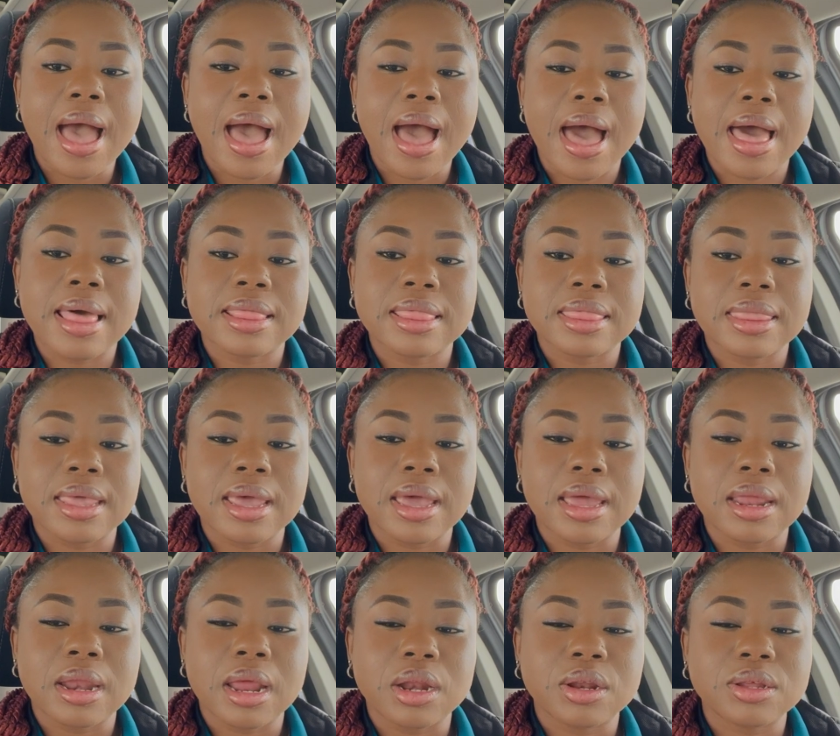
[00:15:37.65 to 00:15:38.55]
And
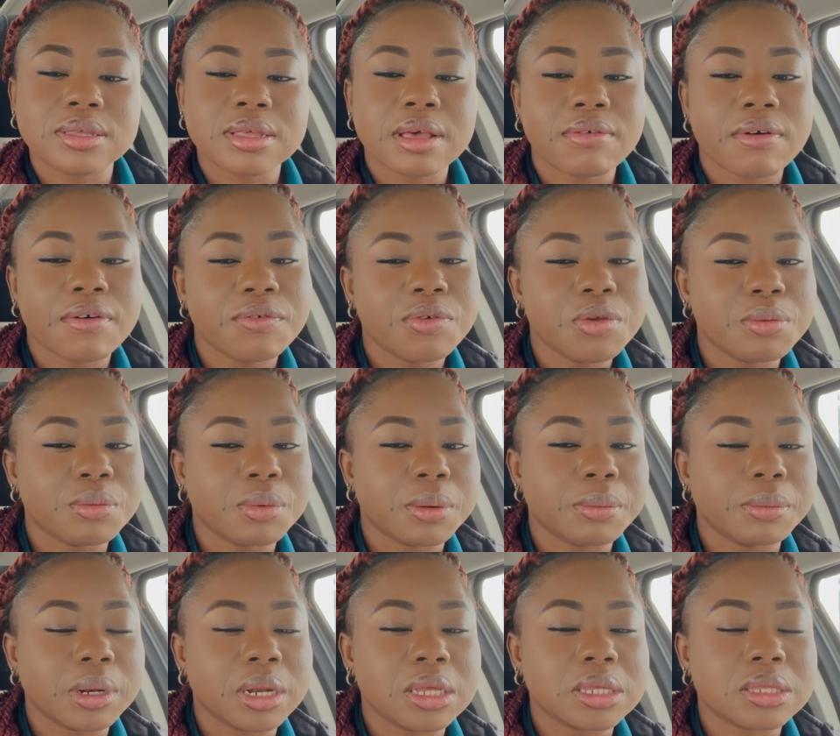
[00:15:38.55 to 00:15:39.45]
then I just have a few more
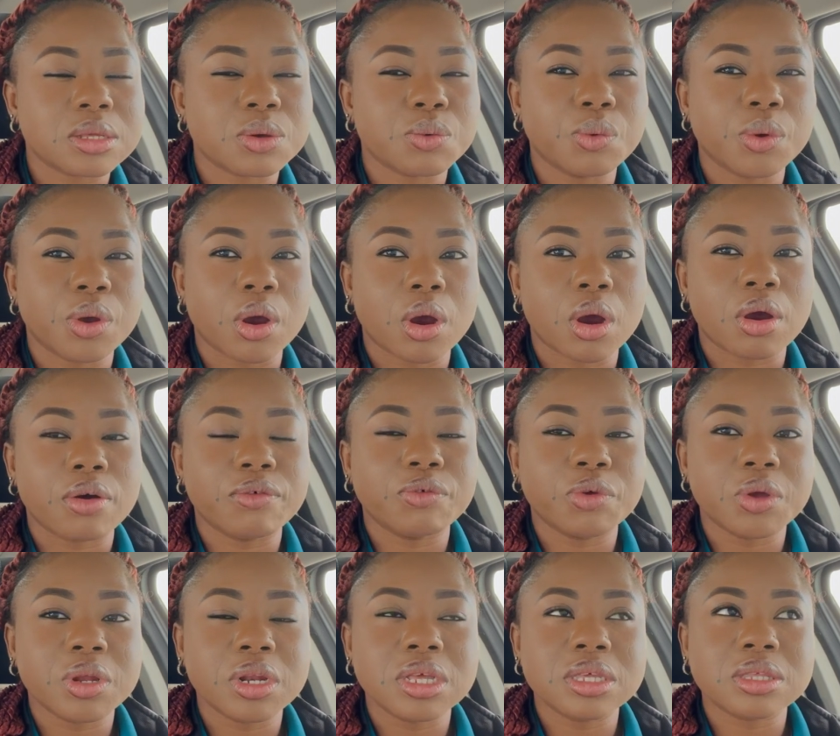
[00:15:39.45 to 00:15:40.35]
minutes. Our
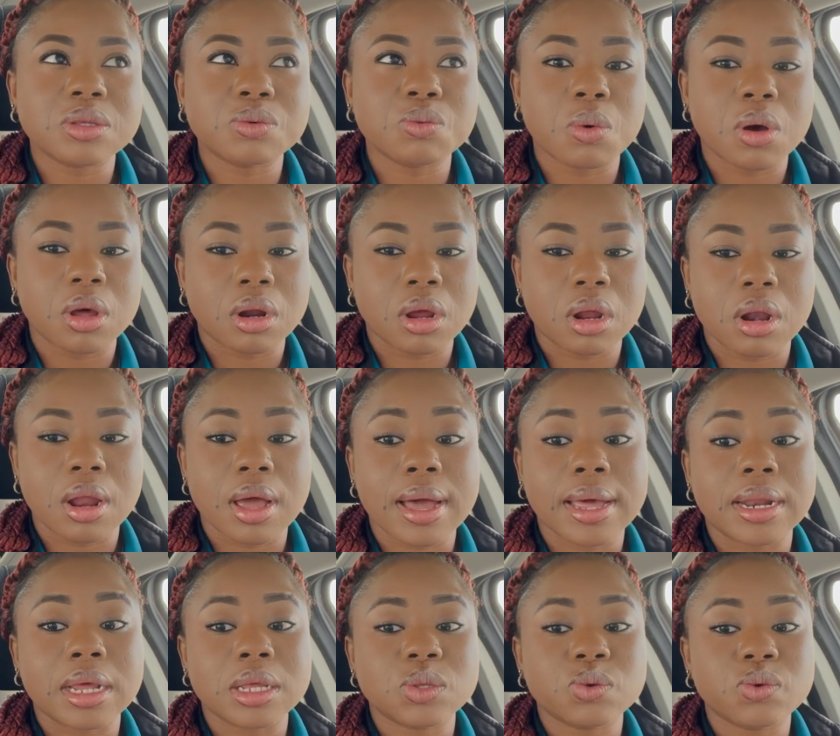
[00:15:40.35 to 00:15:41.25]
viewing is 1 o'clock
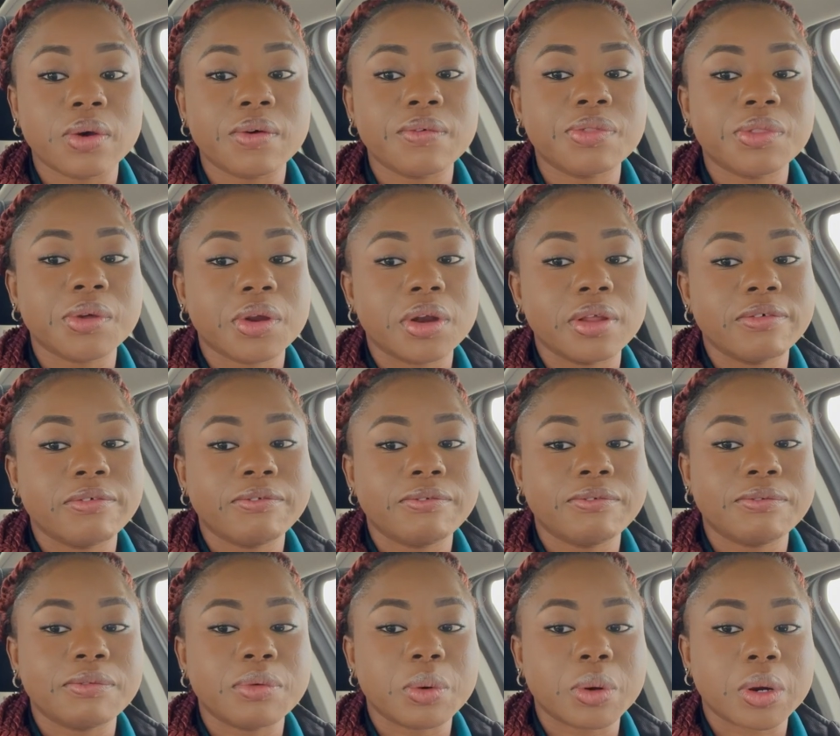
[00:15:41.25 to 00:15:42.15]
and at
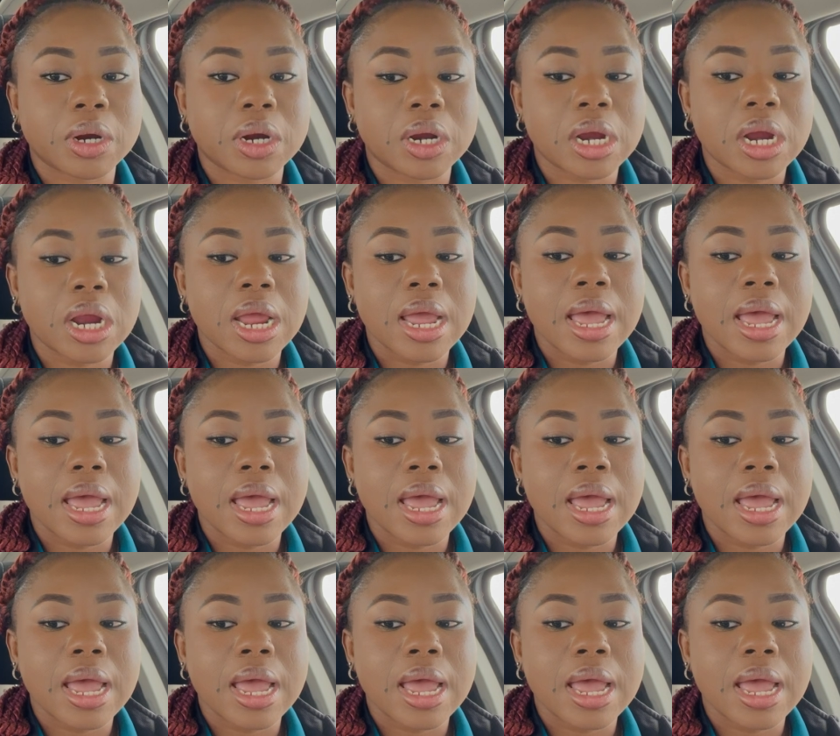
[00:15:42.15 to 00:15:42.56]
12:34.